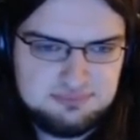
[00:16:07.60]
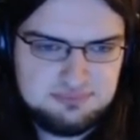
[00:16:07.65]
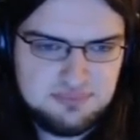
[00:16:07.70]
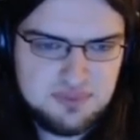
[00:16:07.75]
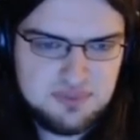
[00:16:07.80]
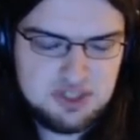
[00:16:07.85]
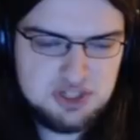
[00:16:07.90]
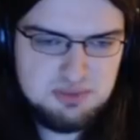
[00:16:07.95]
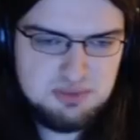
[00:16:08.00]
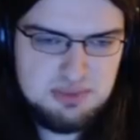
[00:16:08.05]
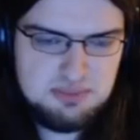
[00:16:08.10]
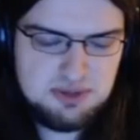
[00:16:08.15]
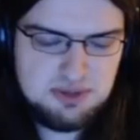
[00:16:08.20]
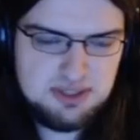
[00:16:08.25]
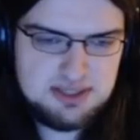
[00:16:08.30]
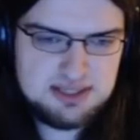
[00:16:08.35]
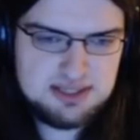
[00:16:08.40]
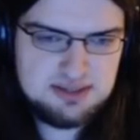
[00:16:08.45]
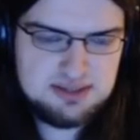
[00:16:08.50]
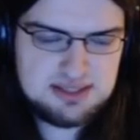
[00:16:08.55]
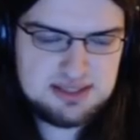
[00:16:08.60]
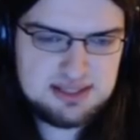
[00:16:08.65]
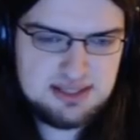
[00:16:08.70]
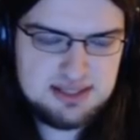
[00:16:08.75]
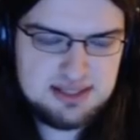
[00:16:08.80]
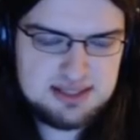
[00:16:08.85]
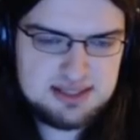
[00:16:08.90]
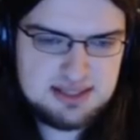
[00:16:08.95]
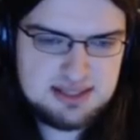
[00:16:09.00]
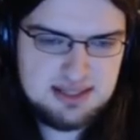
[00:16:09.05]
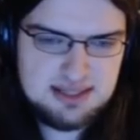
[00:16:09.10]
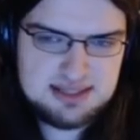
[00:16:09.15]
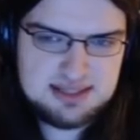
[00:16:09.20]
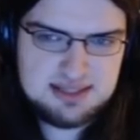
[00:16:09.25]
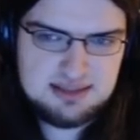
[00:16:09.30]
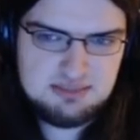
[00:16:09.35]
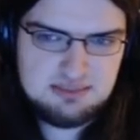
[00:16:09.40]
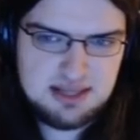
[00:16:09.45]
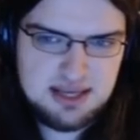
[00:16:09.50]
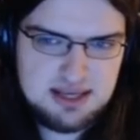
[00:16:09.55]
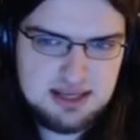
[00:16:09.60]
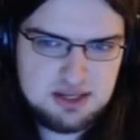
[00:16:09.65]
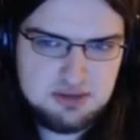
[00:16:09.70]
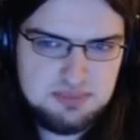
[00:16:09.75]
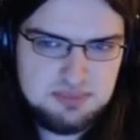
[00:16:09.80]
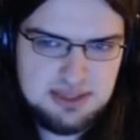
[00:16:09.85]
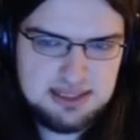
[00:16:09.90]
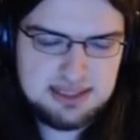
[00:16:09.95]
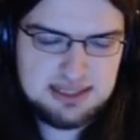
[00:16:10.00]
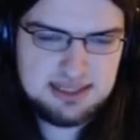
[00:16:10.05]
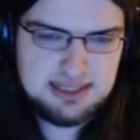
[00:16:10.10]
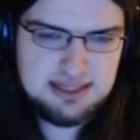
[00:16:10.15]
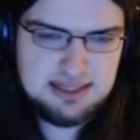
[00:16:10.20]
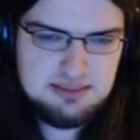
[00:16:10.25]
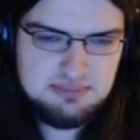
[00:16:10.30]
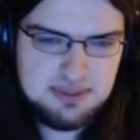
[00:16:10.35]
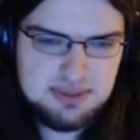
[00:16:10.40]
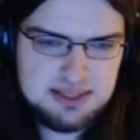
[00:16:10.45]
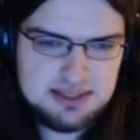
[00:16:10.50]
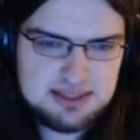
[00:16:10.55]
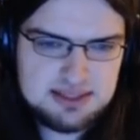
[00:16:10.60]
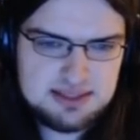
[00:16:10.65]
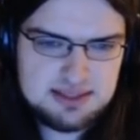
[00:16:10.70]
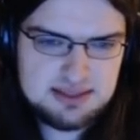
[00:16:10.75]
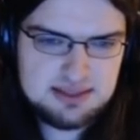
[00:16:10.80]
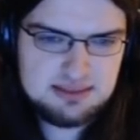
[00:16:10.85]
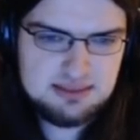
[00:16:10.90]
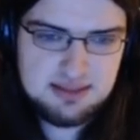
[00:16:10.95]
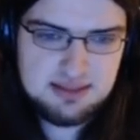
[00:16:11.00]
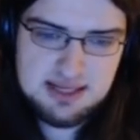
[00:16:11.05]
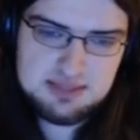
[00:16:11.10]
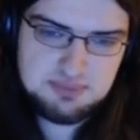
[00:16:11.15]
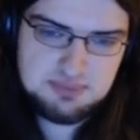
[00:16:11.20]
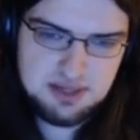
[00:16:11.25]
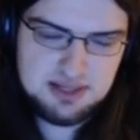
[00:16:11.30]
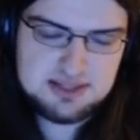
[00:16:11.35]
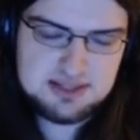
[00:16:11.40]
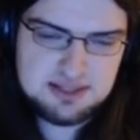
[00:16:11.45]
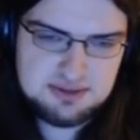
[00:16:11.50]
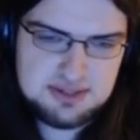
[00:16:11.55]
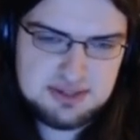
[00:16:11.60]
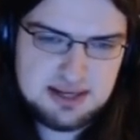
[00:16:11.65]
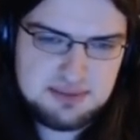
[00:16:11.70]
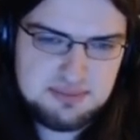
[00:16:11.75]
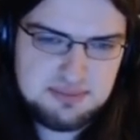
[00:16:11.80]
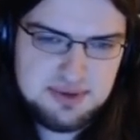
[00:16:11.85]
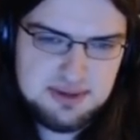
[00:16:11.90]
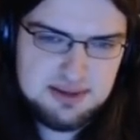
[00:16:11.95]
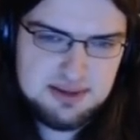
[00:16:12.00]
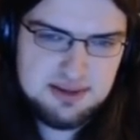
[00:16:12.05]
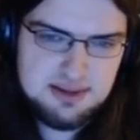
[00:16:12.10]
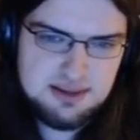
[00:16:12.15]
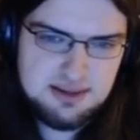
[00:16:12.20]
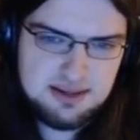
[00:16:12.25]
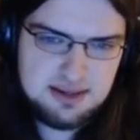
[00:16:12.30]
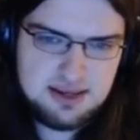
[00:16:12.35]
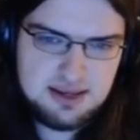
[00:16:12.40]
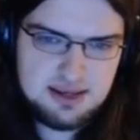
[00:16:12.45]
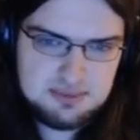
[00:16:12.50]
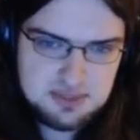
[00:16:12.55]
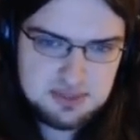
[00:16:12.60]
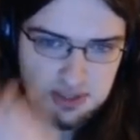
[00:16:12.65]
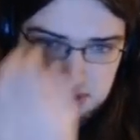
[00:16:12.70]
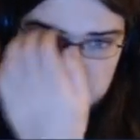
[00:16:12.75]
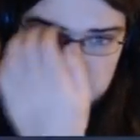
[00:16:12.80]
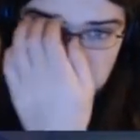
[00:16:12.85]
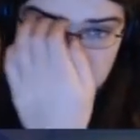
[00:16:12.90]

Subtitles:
Should be Politoed as the last, unless it could be really, but it is Politoed, yeah. So I do